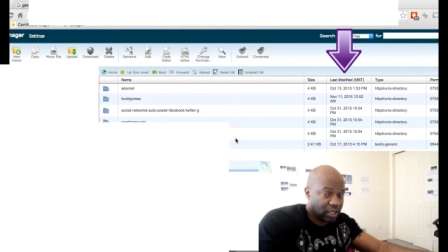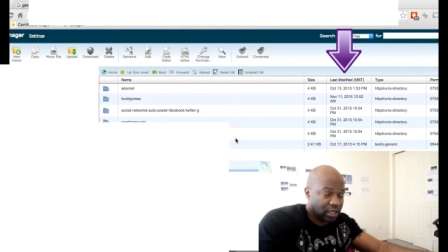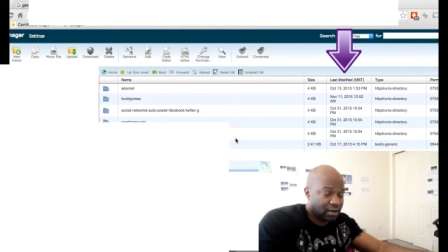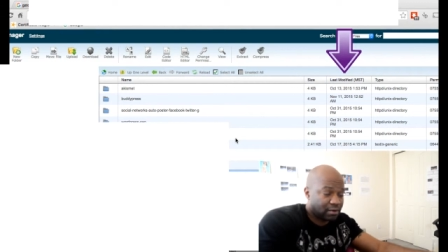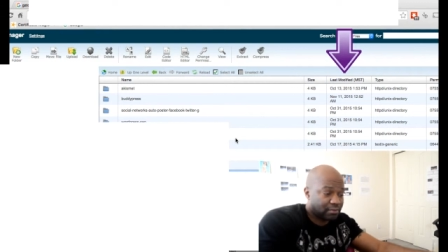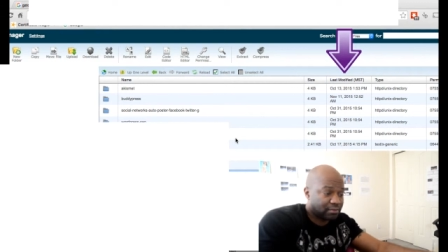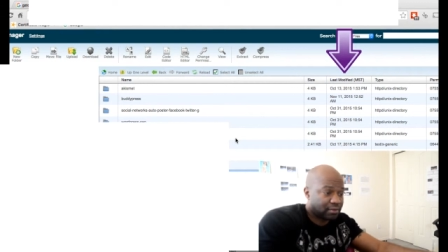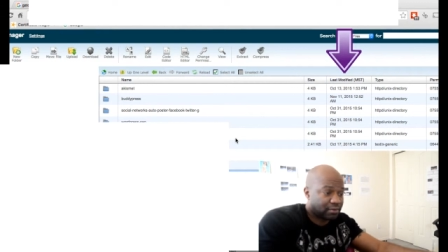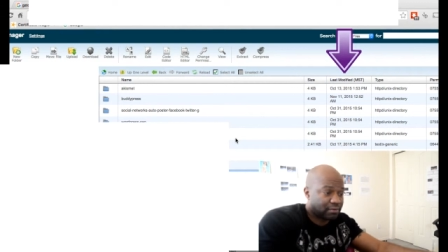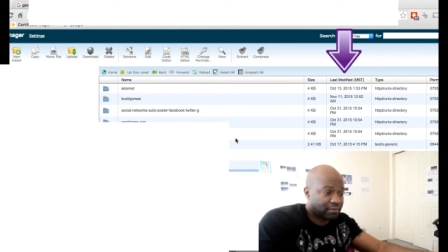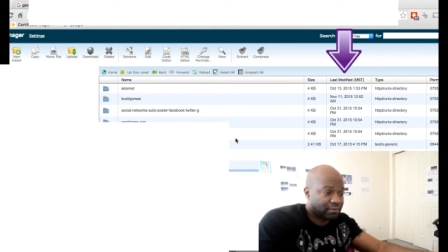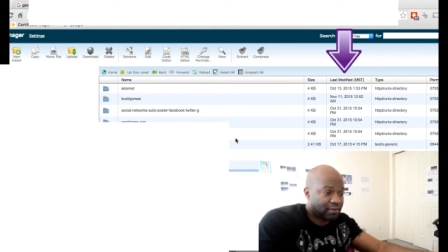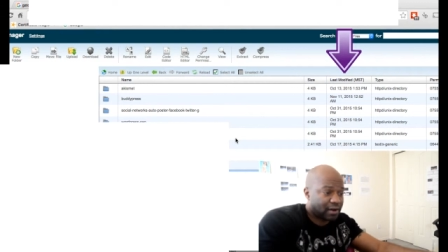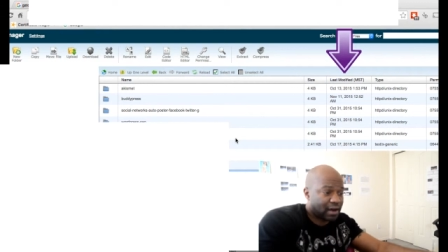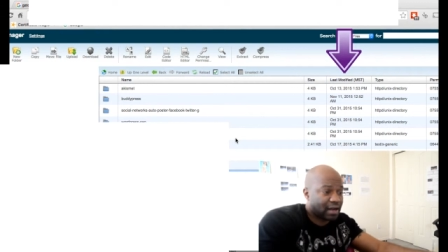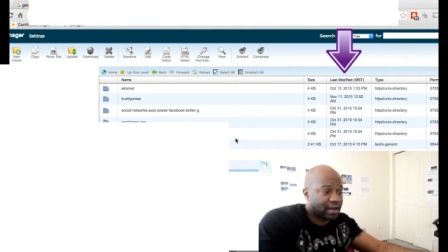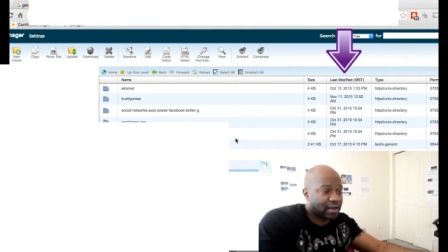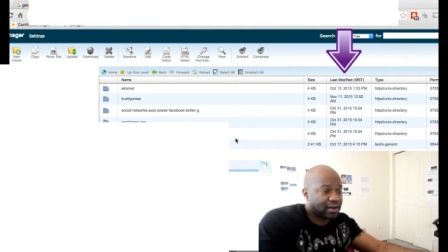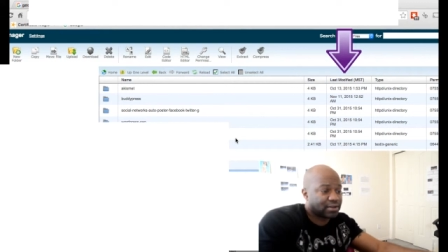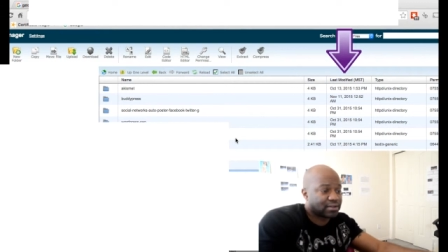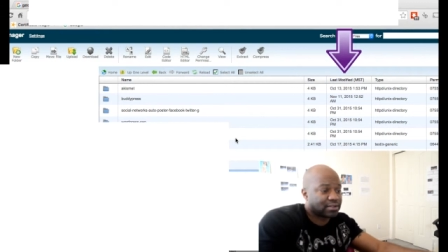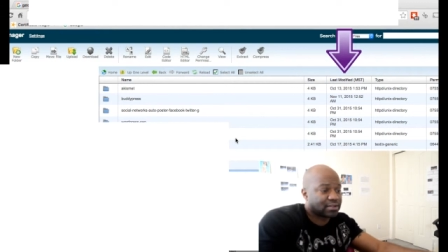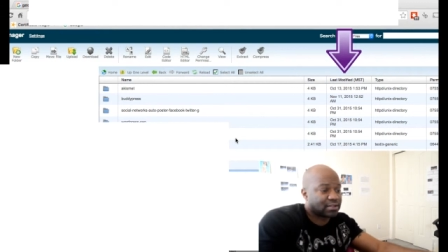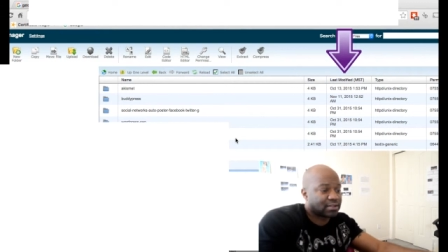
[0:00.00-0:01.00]
of the
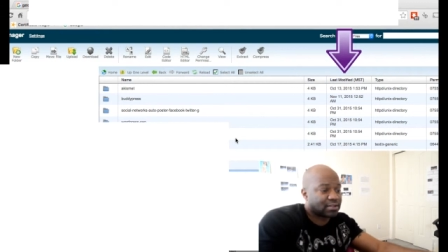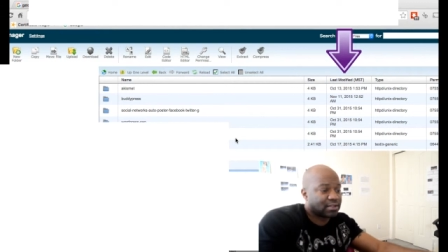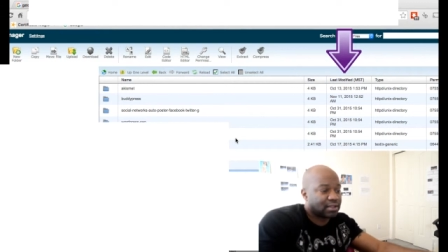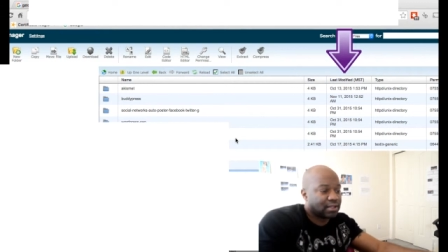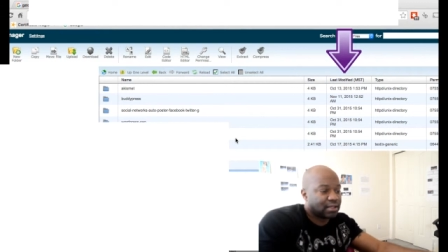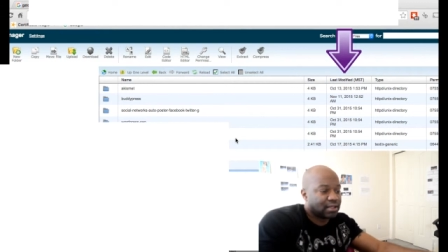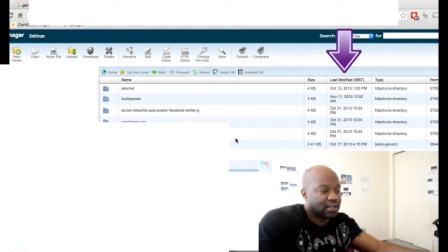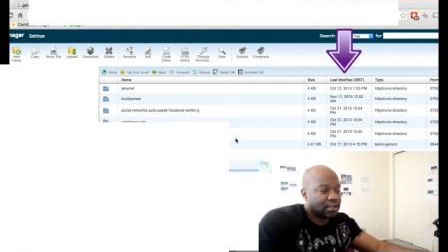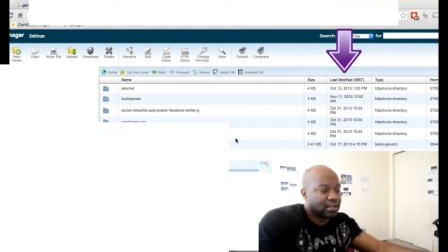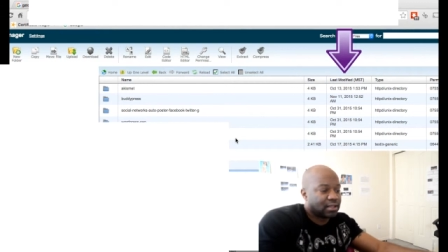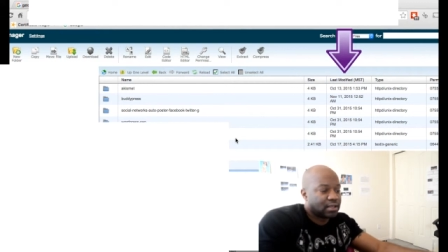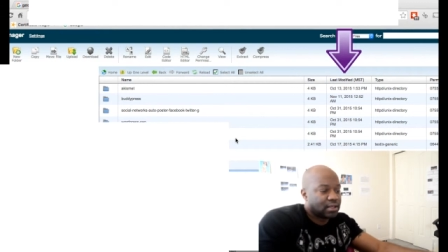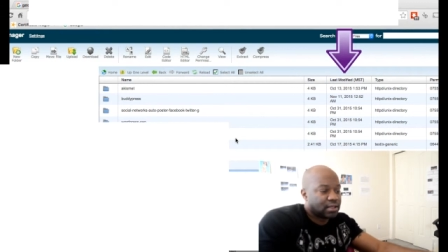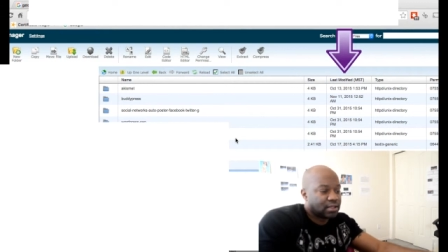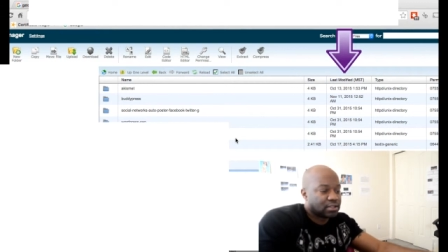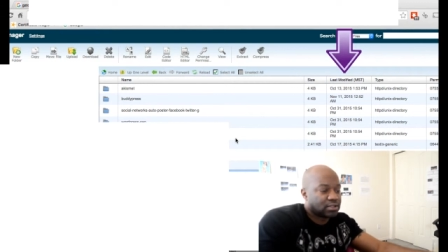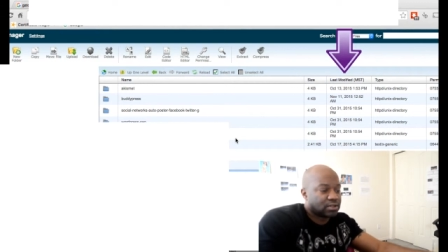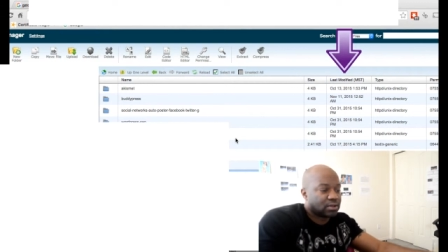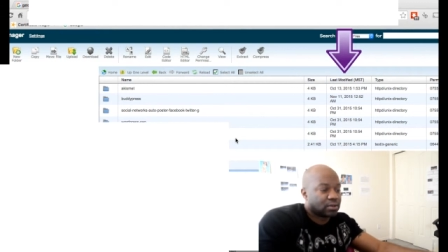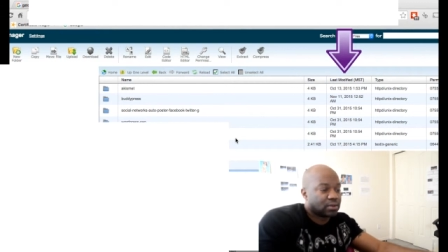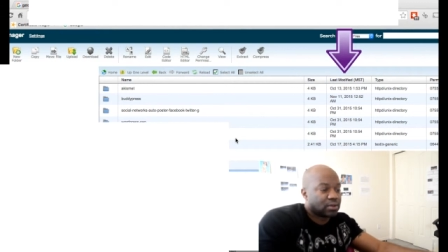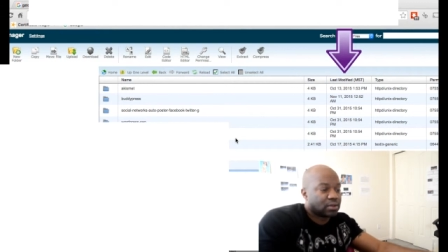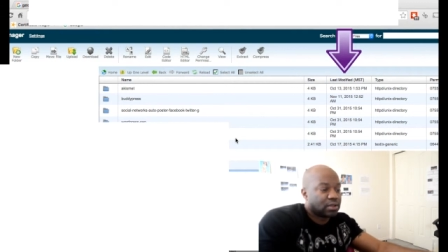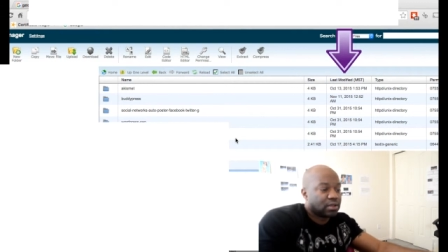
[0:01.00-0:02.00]
files.
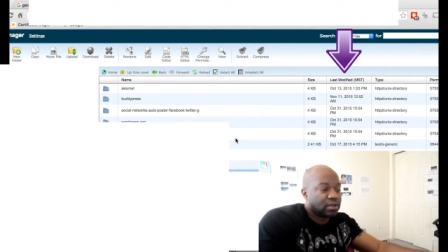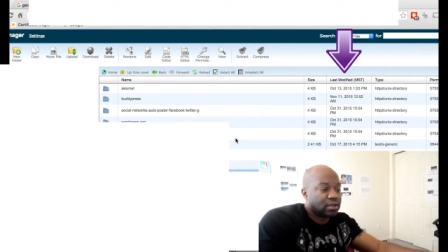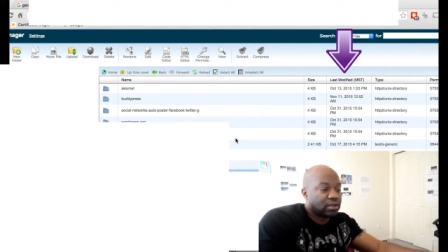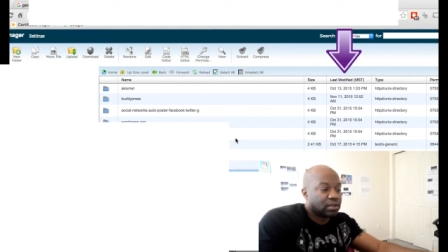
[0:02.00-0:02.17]
So